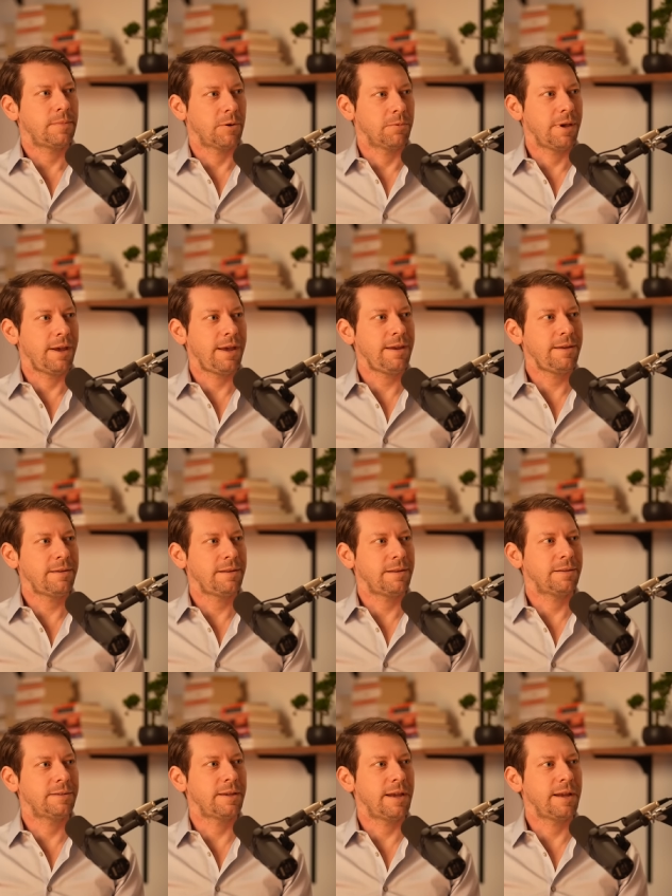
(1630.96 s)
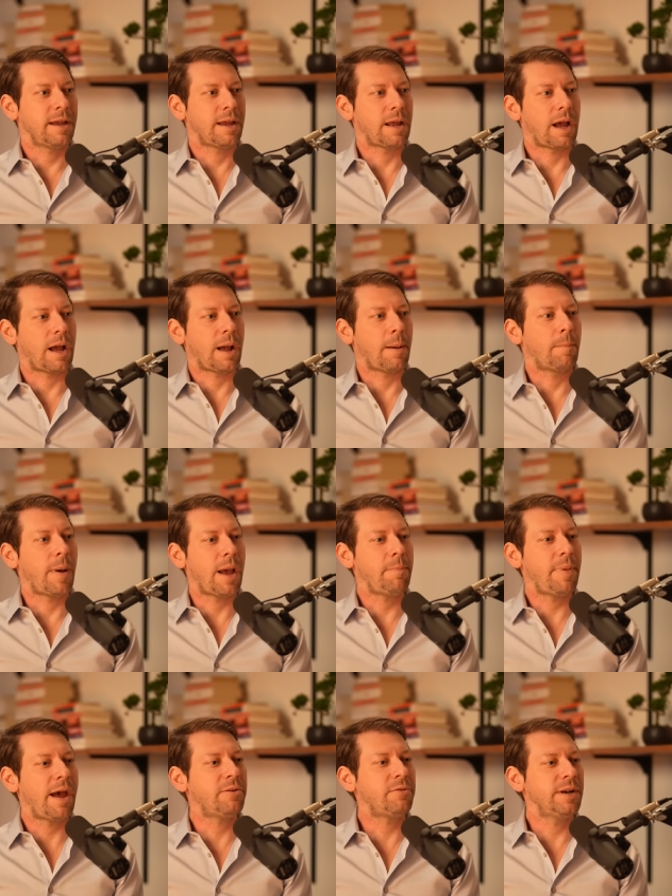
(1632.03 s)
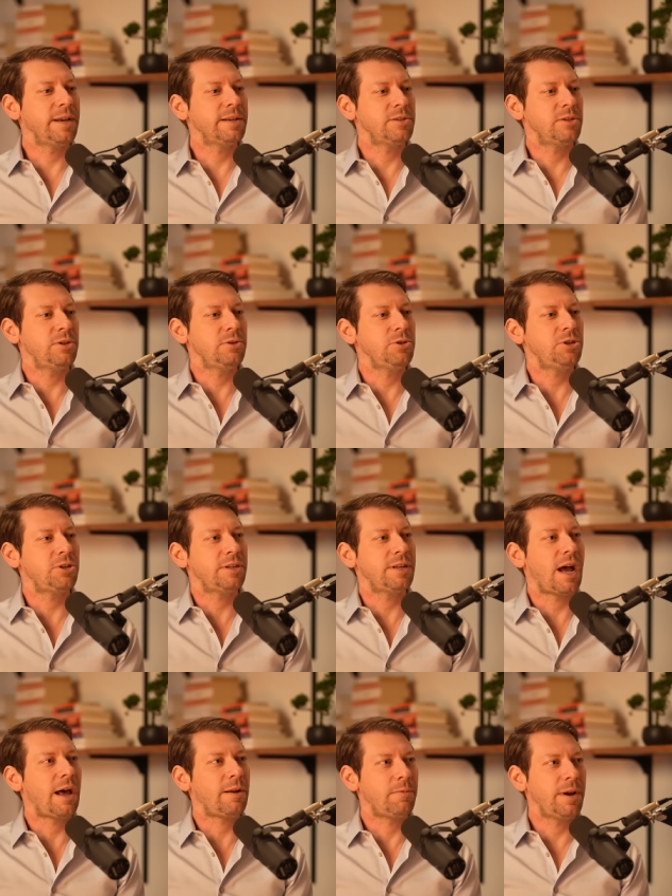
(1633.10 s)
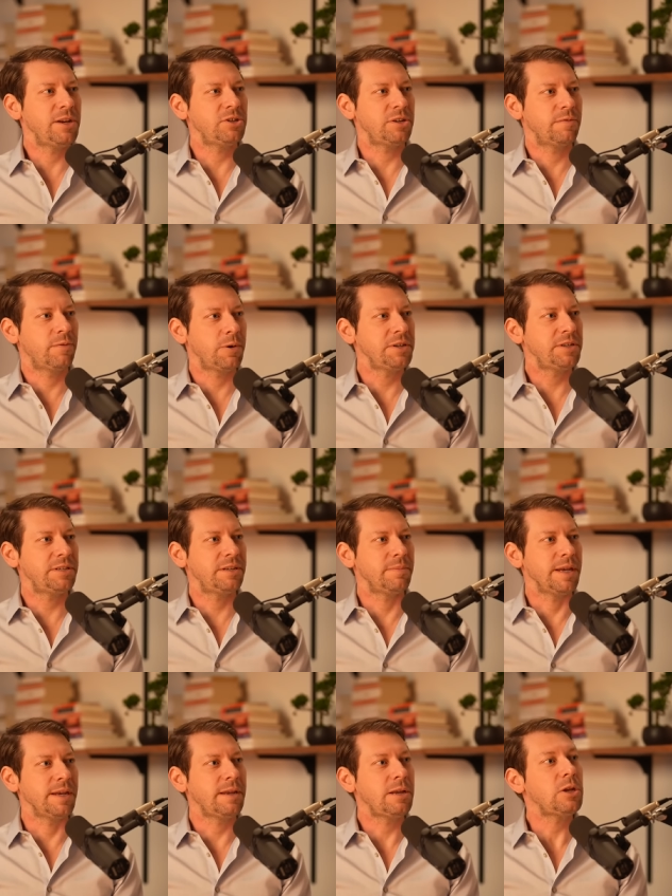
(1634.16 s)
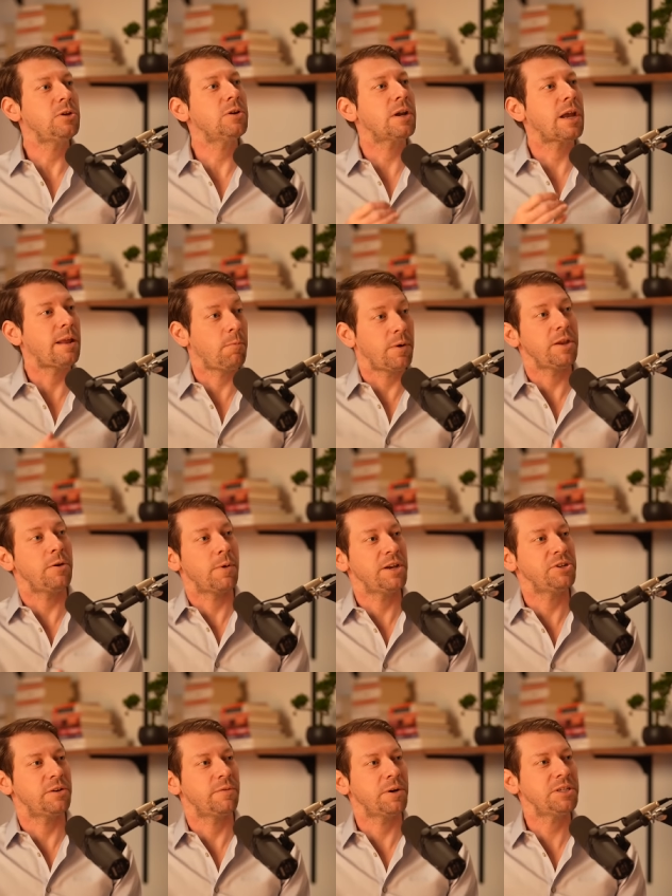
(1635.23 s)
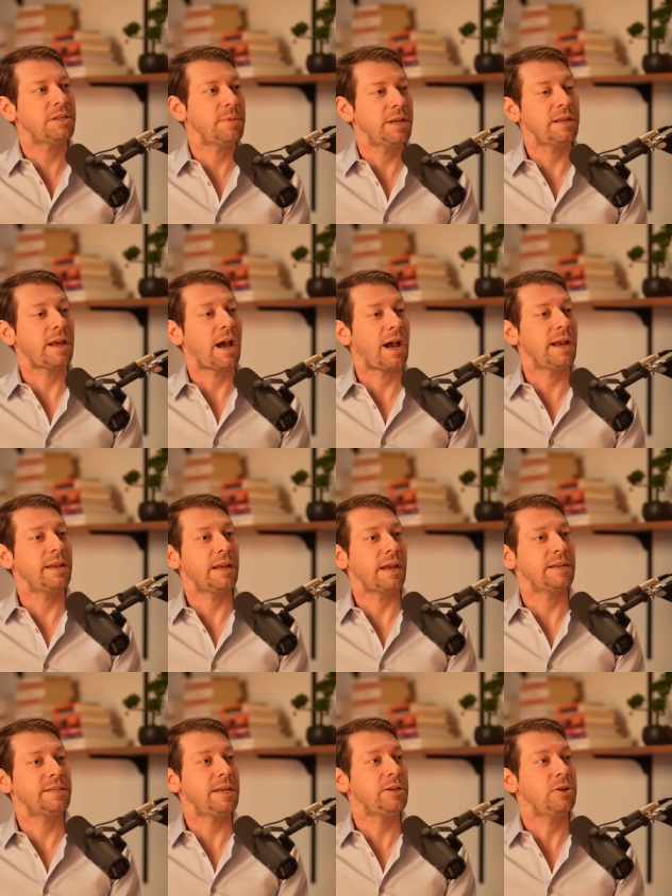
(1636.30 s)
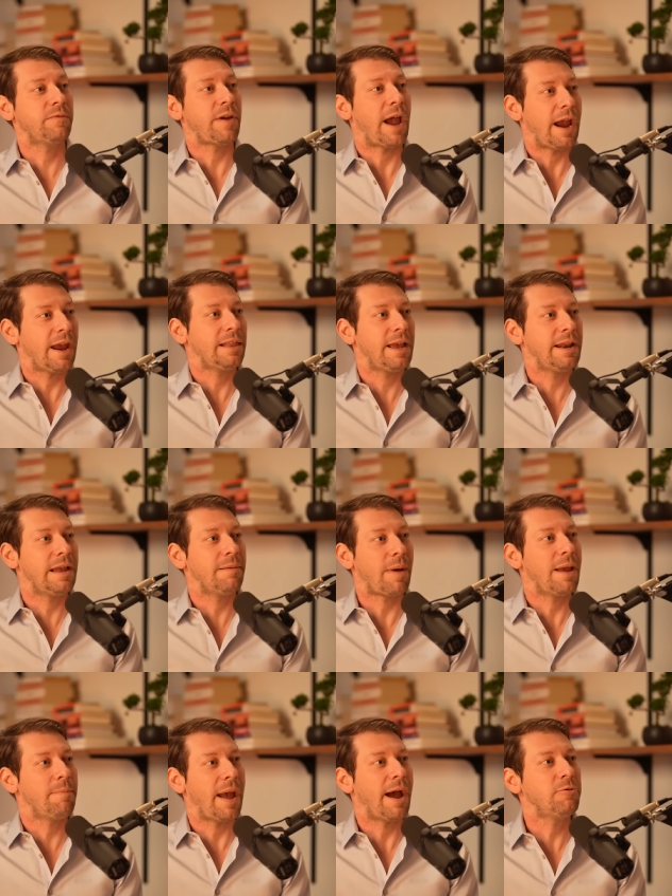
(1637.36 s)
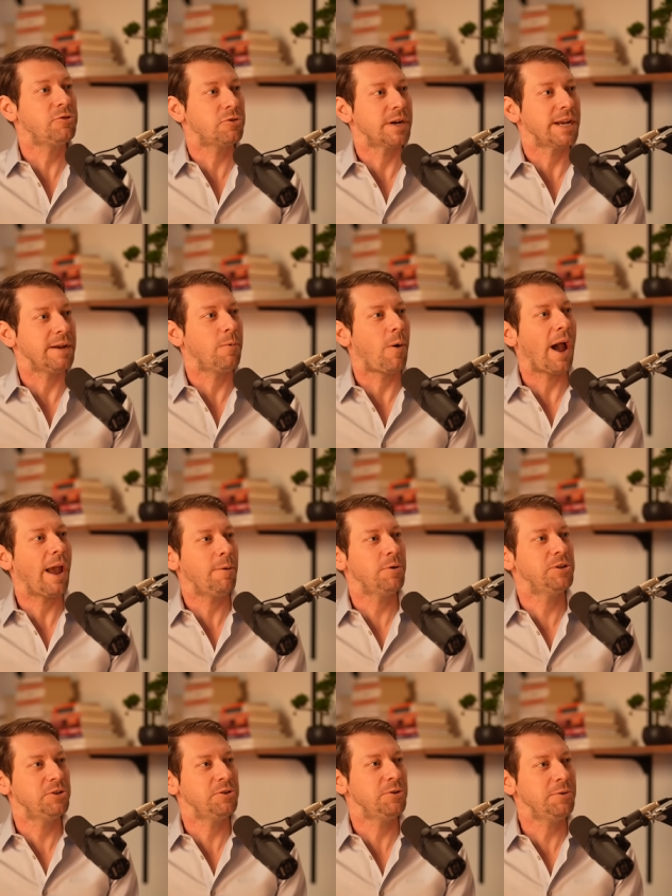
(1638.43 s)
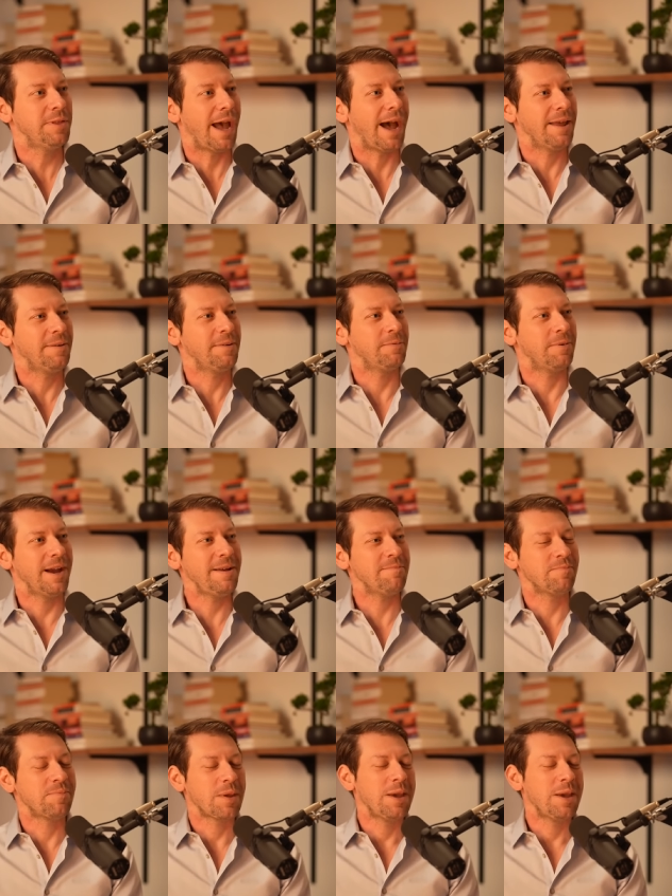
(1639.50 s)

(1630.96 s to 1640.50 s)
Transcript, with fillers: Okay? It's like, my boundary is you should not raise your voice to me. You're, and when you raise your voice to me, I, I say, you're violating my boundary. Why would you do that? Right?